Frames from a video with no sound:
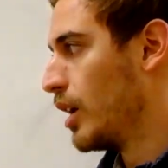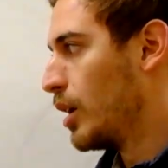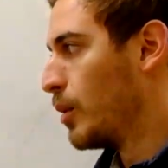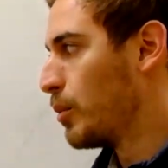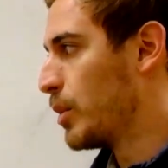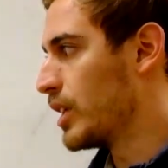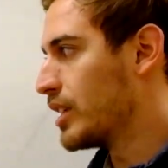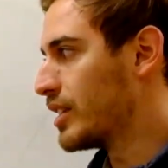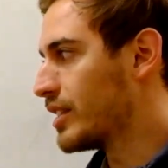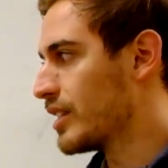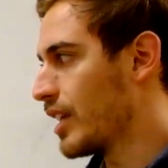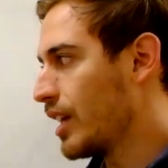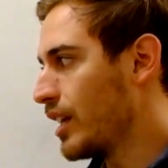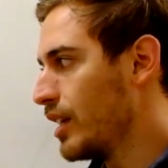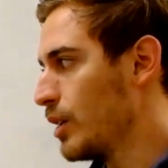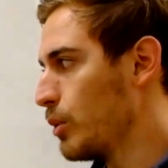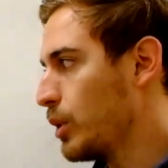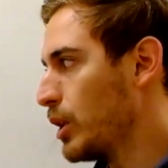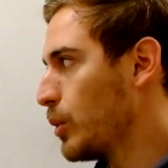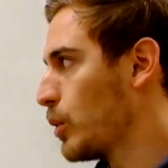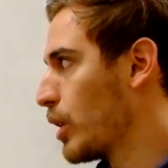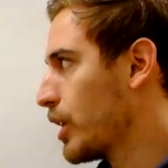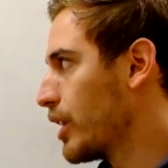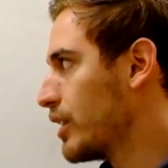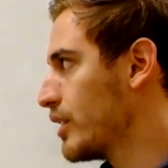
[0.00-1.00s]
But say
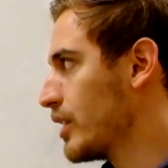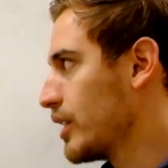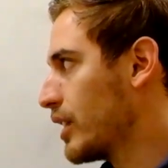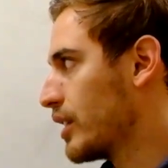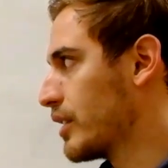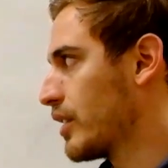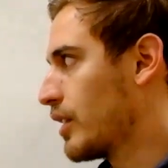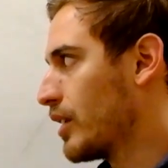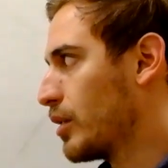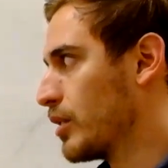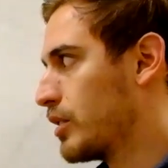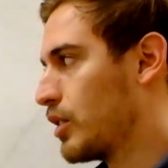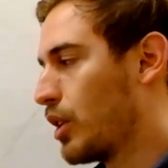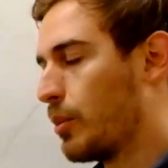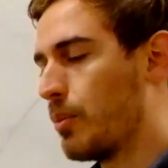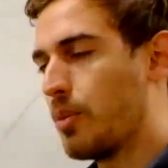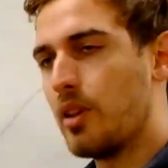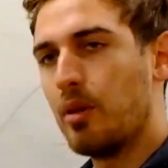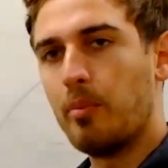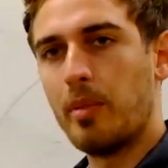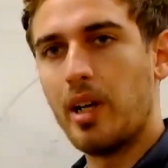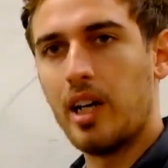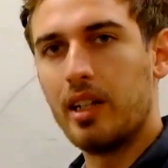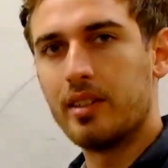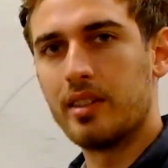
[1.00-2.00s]
we wanted to get to the top of
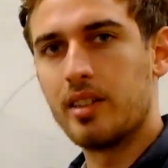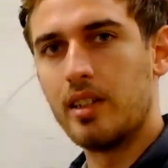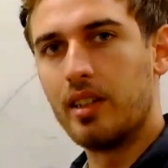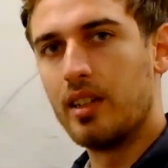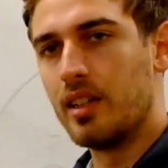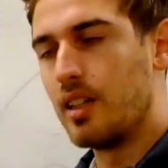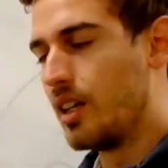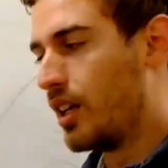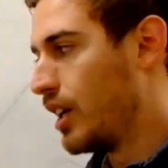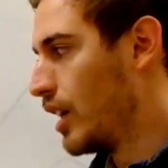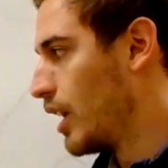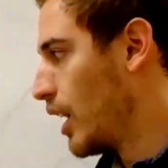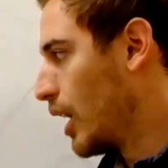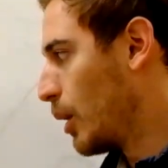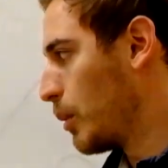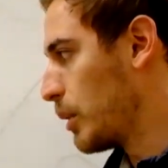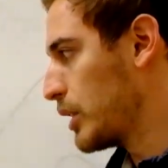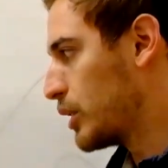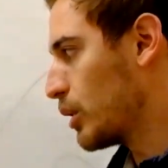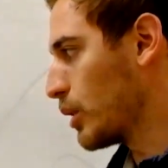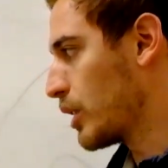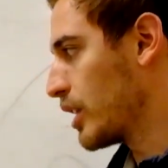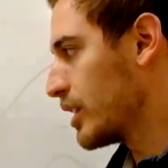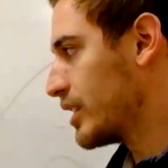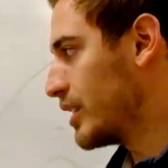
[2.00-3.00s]
the mountain and we
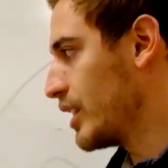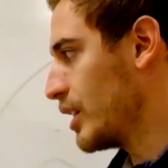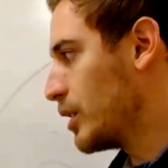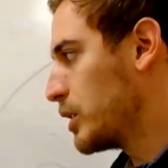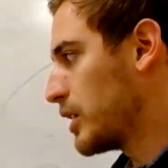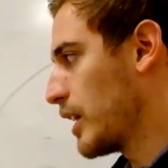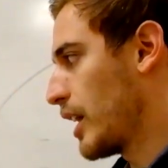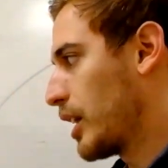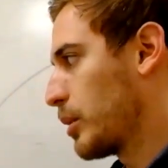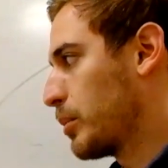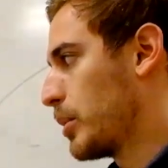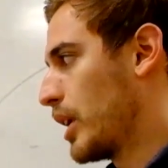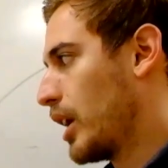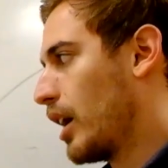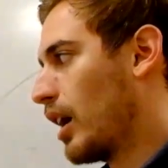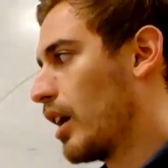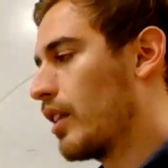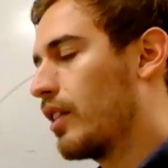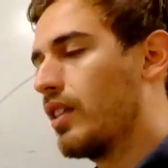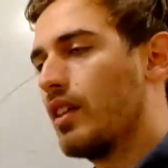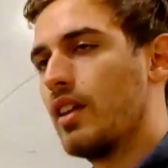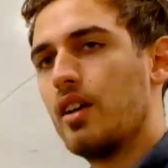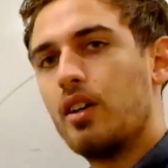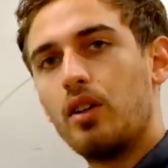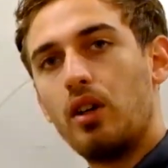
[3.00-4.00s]
took a zigzag
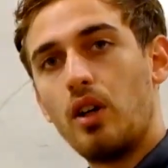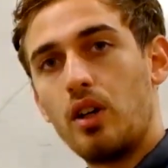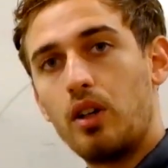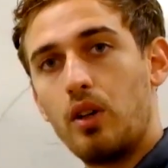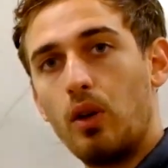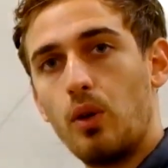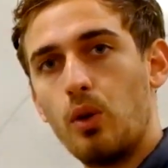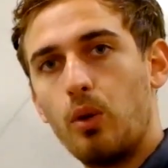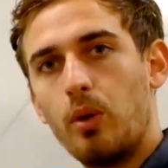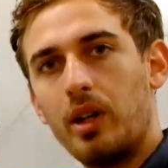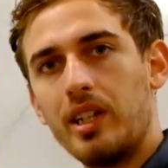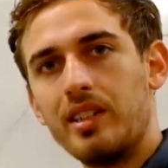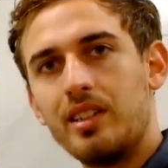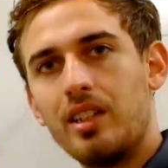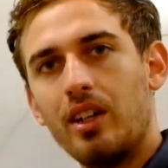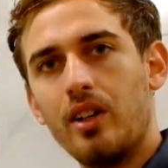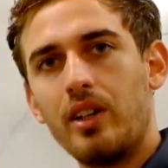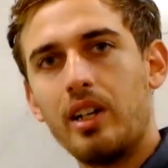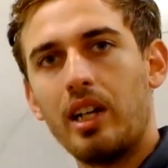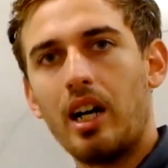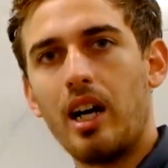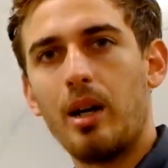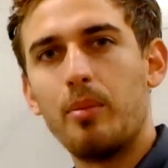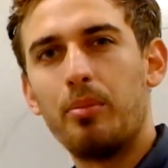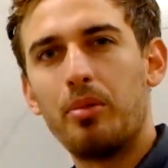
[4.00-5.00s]
path, always
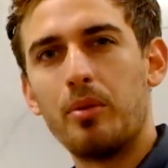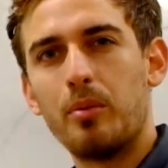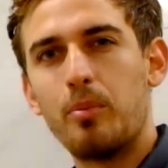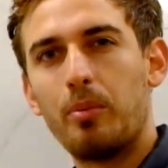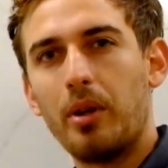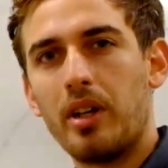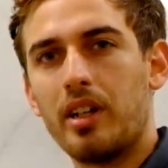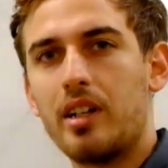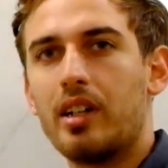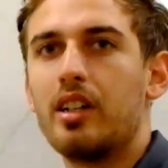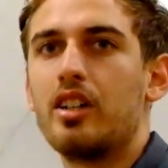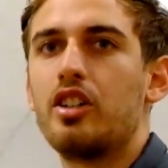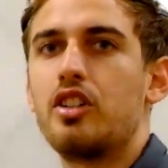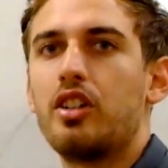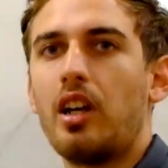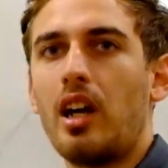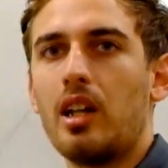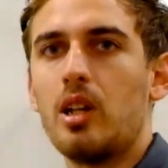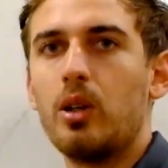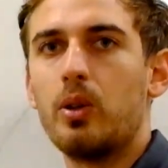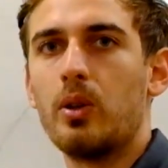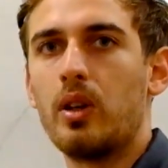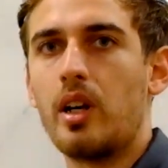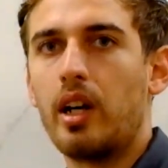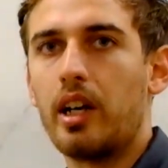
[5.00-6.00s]
going up but at a
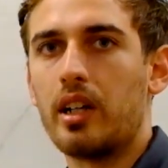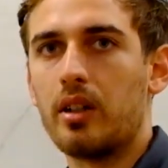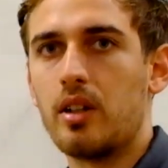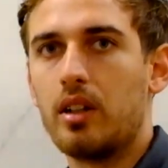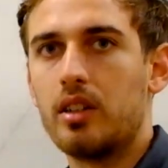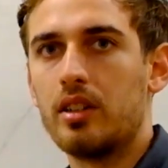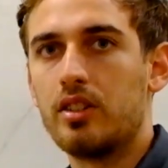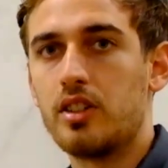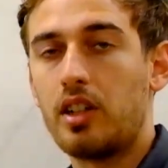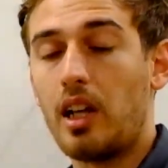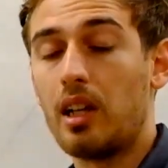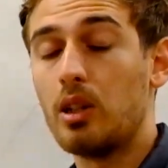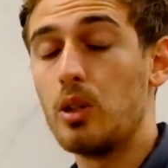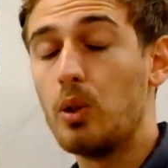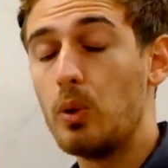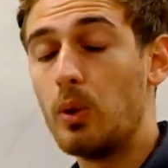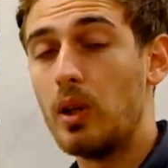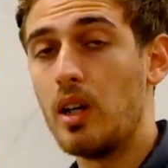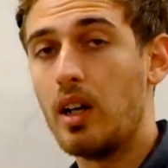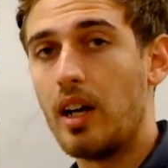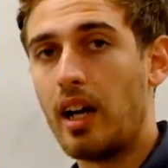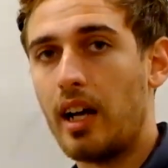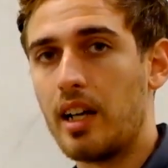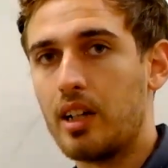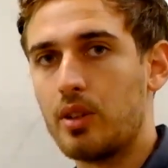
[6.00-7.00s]
shallower
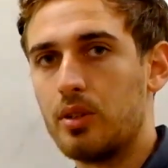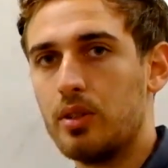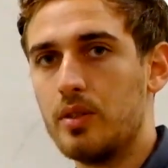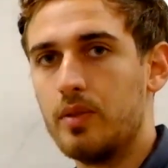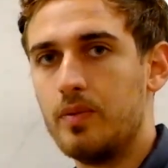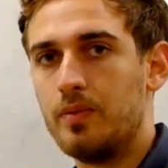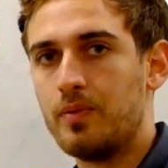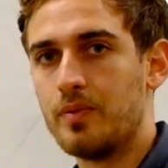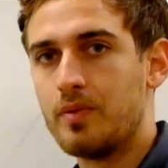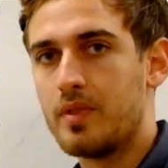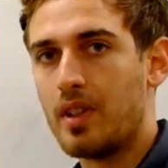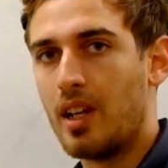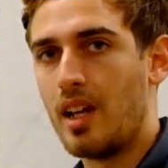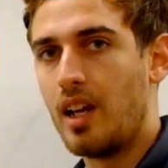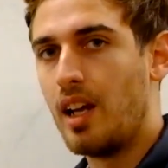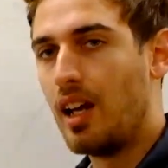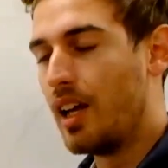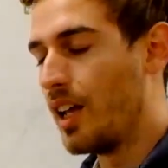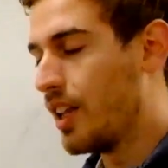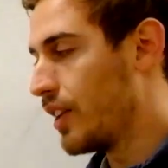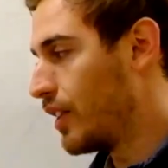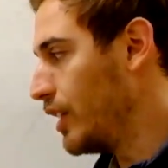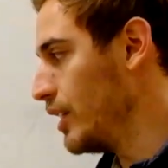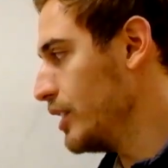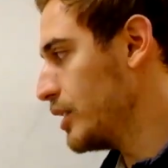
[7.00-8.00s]
angle.
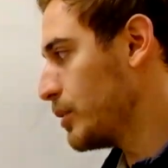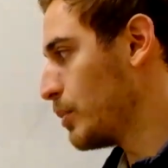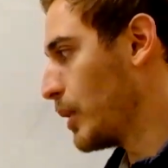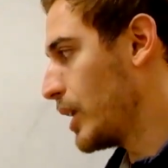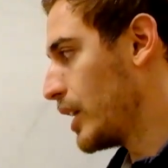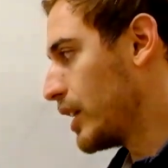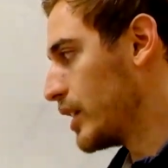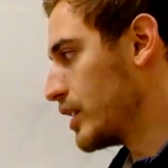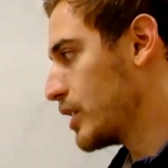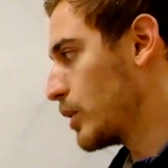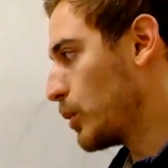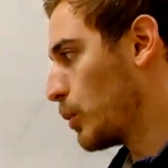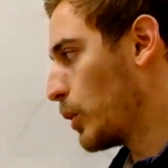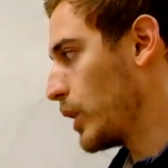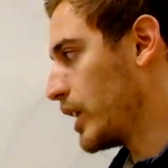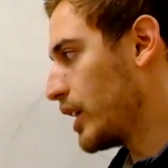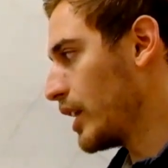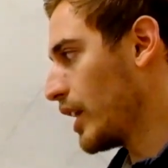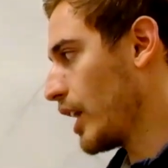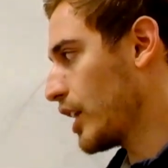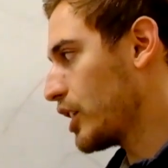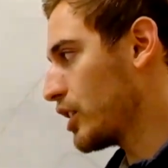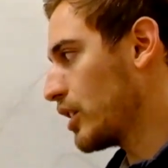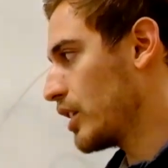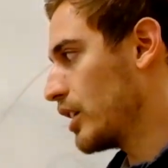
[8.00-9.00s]
This means we
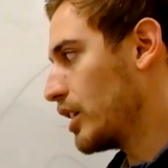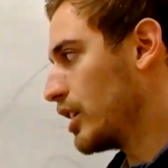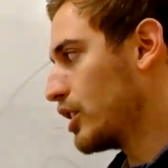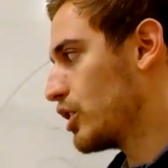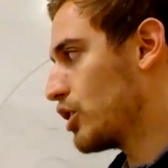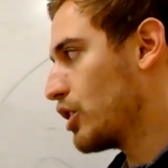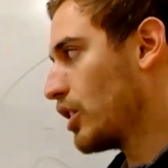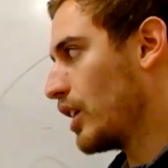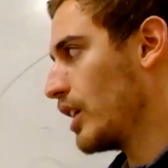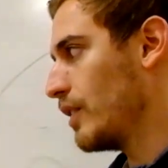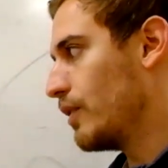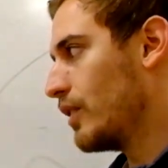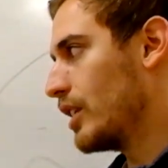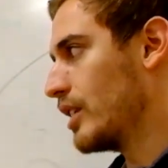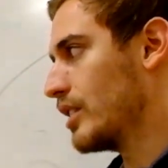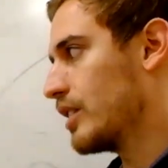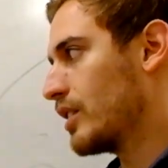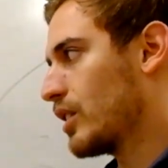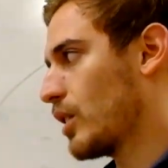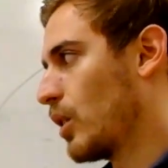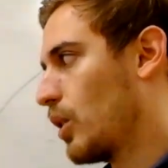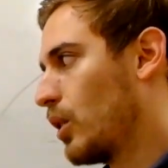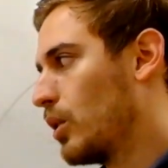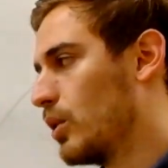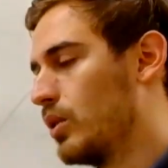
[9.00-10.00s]
can actually achieve
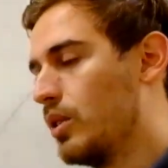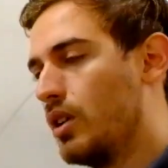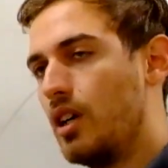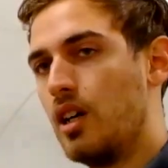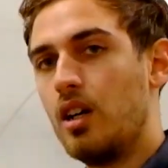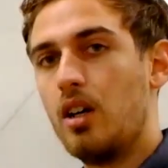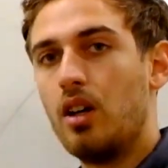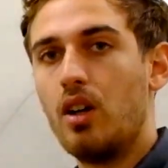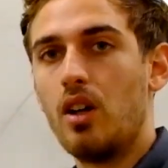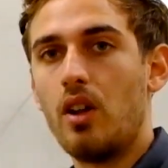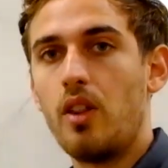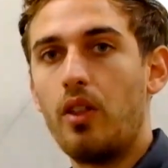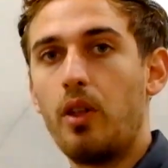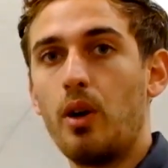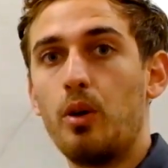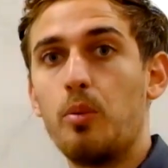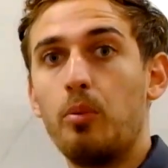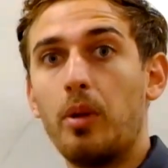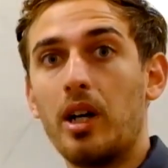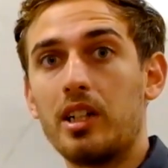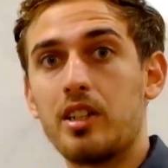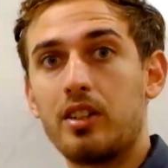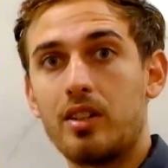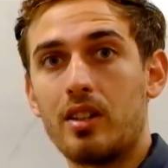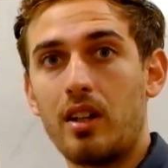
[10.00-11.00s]
this goal, though
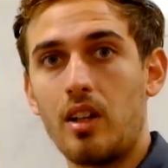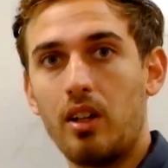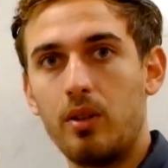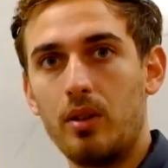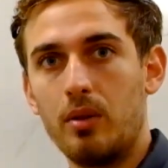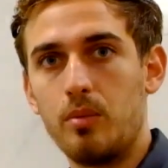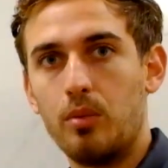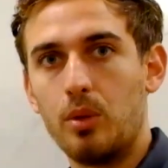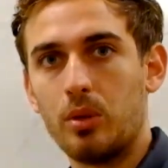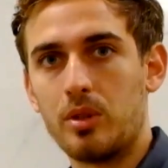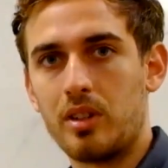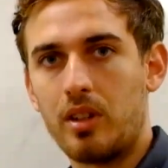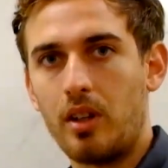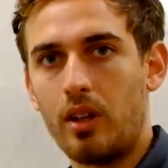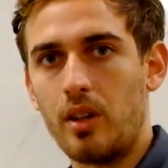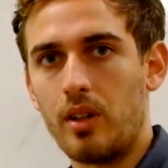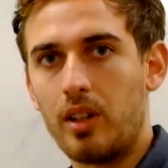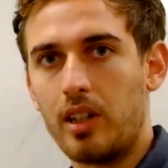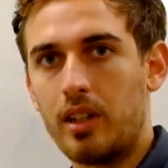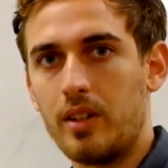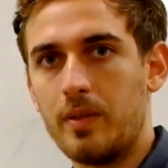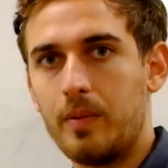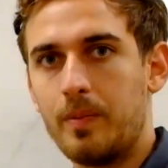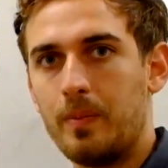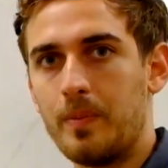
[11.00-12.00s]
much more
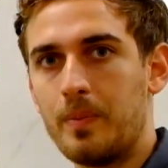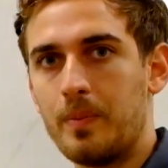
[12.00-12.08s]
slowly.